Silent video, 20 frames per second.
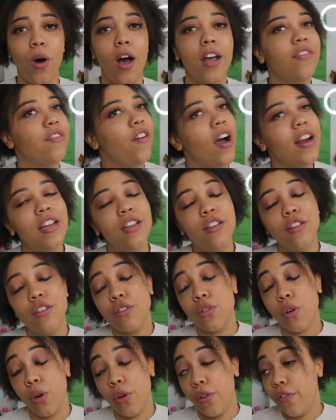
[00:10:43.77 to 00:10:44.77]
I find it
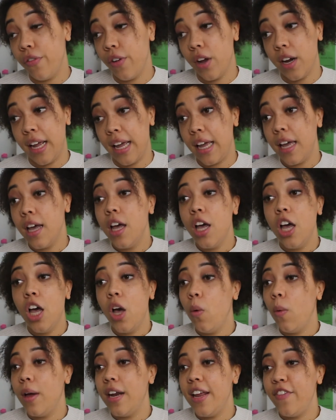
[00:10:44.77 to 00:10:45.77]
so funny
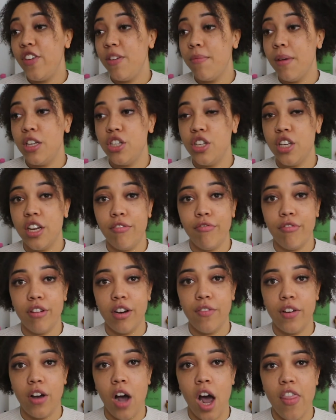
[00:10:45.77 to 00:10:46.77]
when if you mention it in front
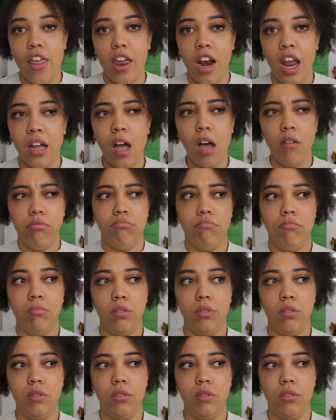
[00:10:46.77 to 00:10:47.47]
of a guy, they're like, oh,